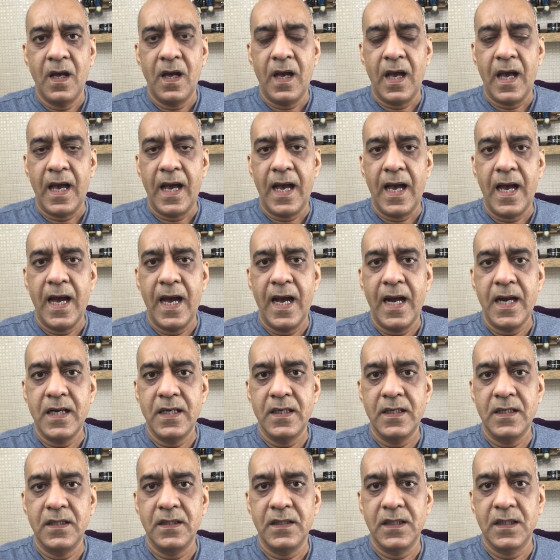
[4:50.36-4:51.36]

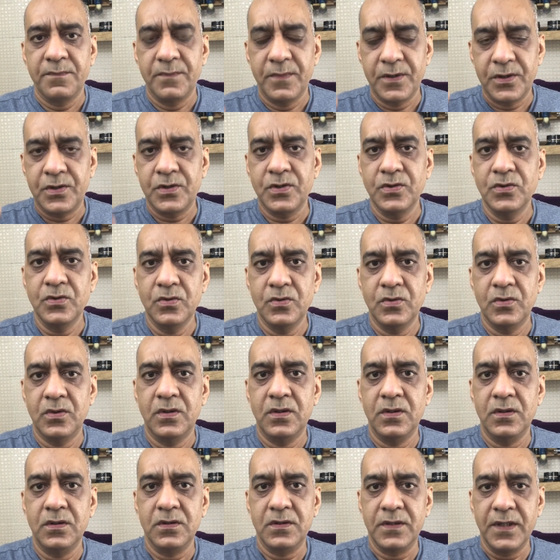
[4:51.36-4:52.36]
and number two,
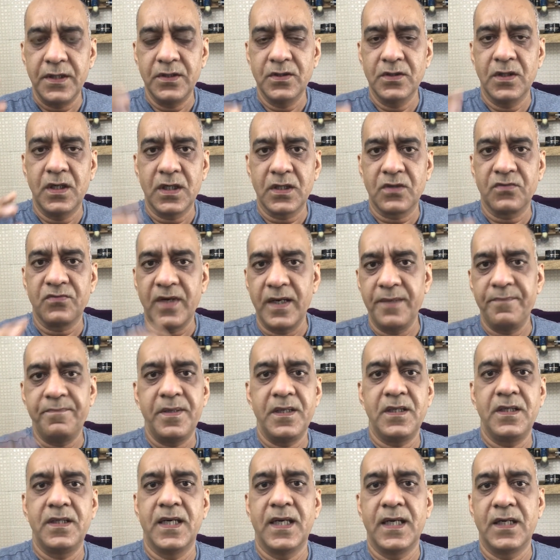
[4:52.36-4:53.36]
did not wipe
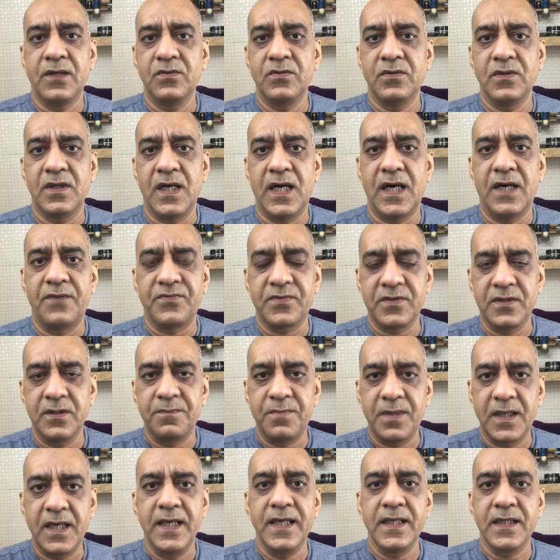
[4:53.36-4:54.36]
it down after
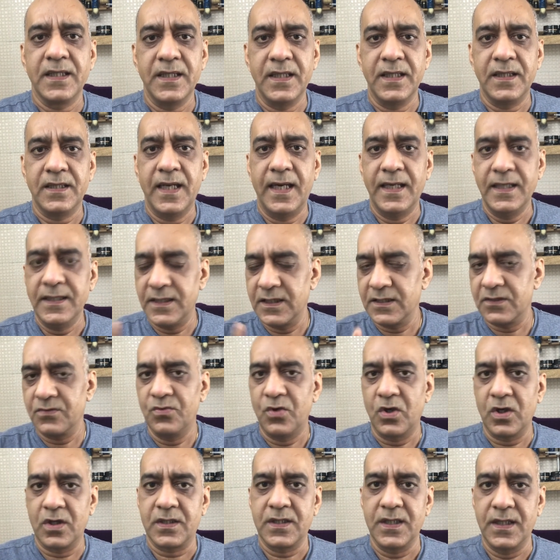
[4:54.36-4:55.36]
applying it and it just
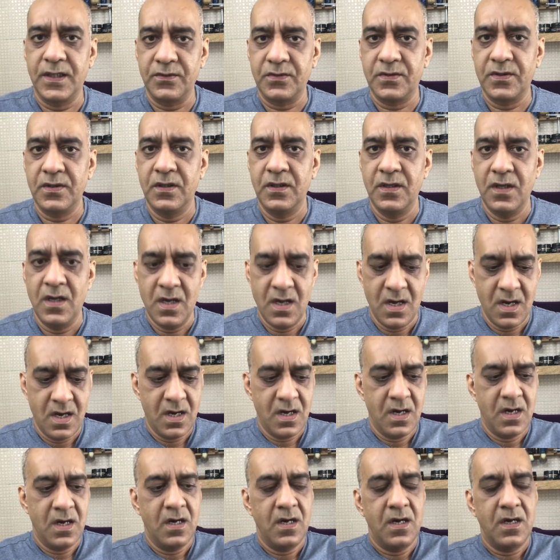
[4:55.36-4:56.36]
walked out.
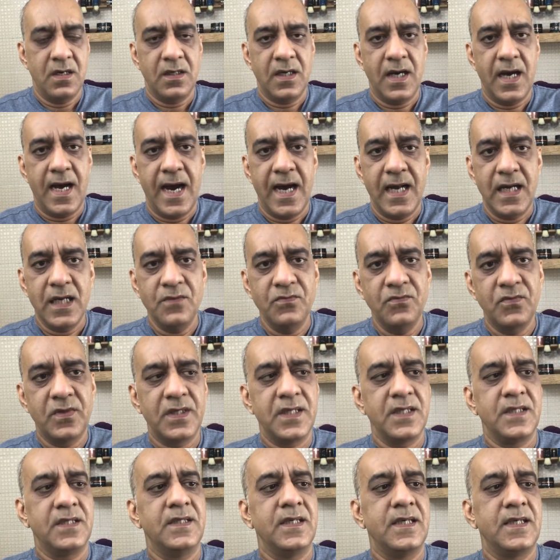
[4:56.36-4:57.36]
Now alum, what
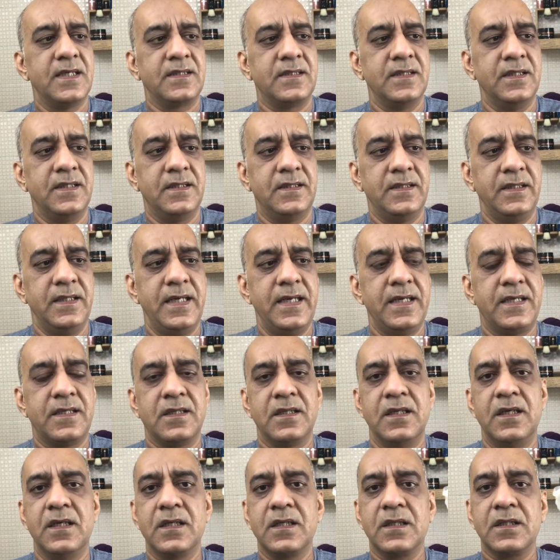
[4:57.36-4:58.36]
it does, it
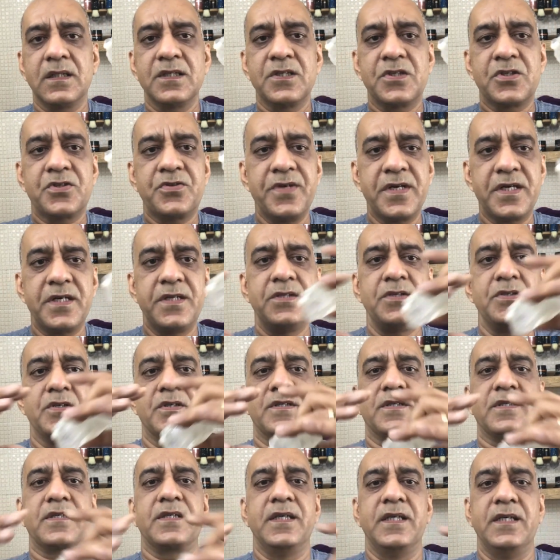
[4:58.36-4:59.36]
constricts your
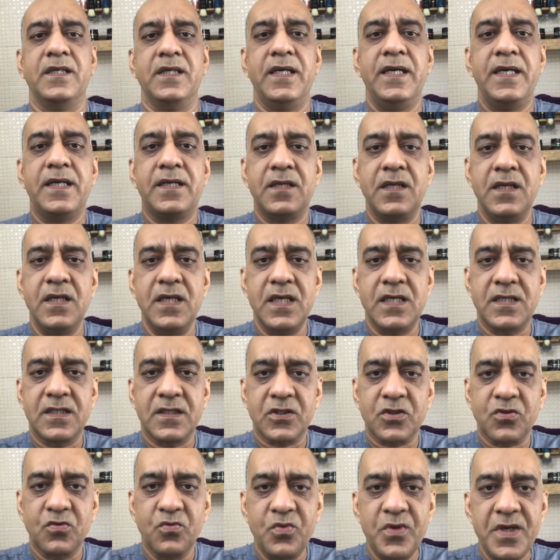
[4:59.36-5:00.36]
skin. It
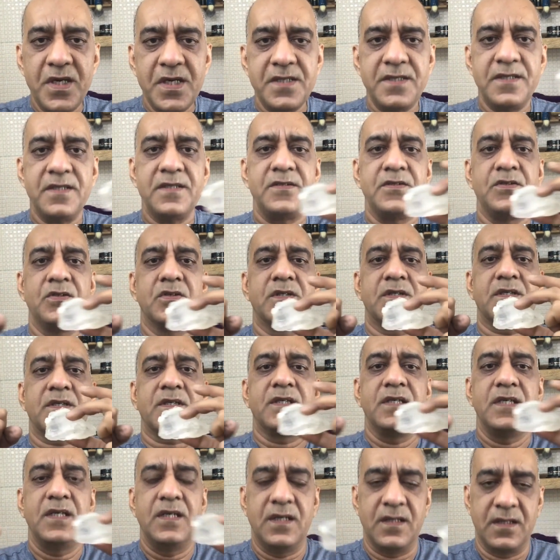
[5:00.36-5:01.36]
squeezes your
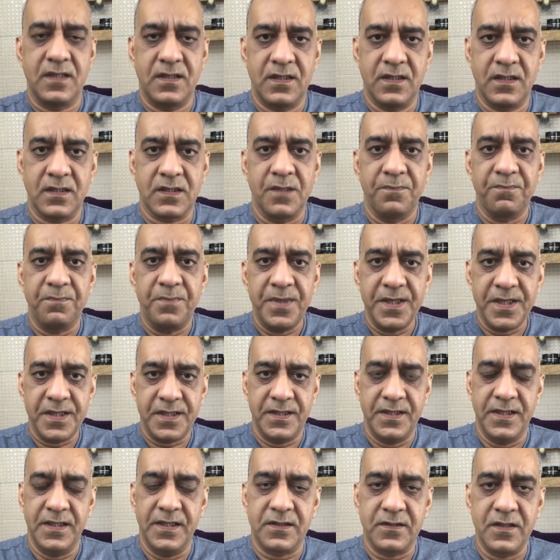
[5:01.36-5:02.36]
skin
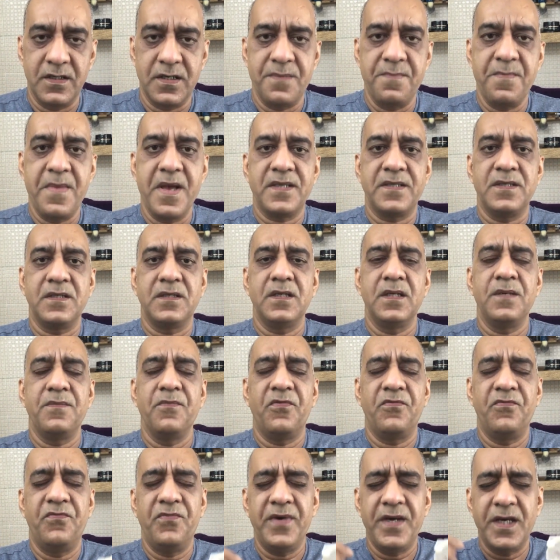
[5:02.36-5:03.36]
completely. So it makes it
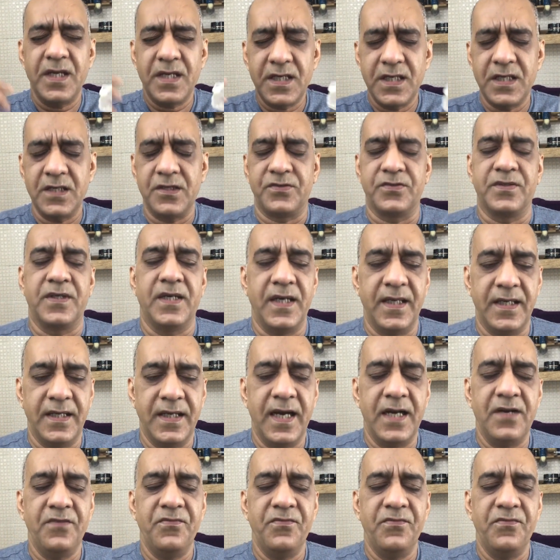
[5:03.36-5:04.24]
very dry and